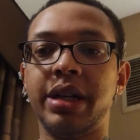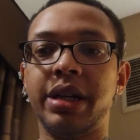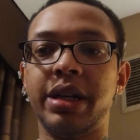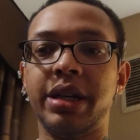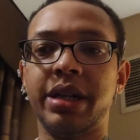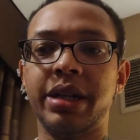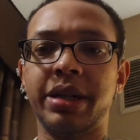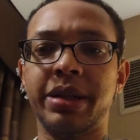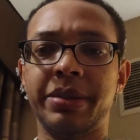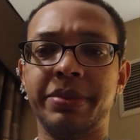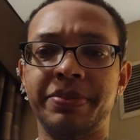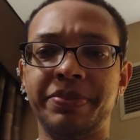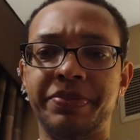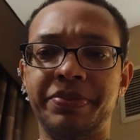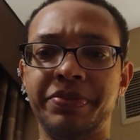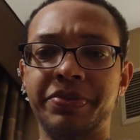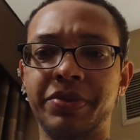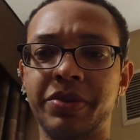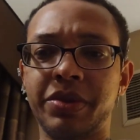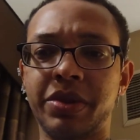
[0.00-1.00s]

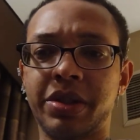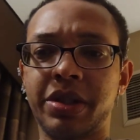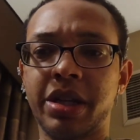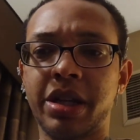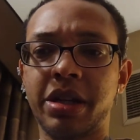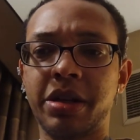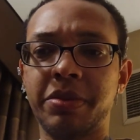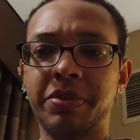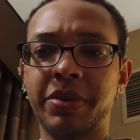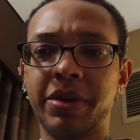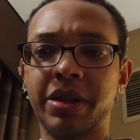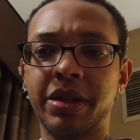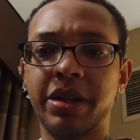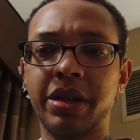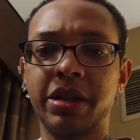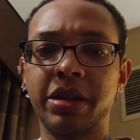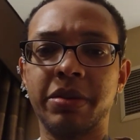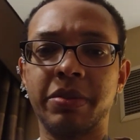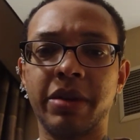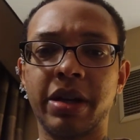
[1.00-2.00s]
set up and
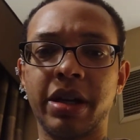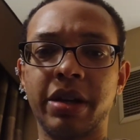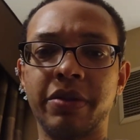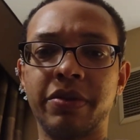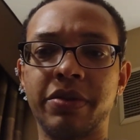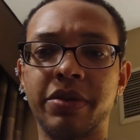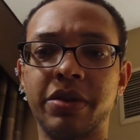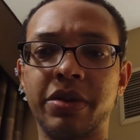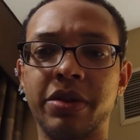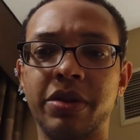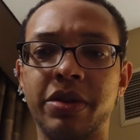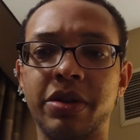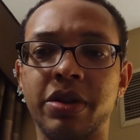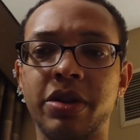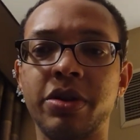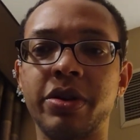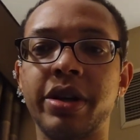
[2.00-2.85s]
clean up after.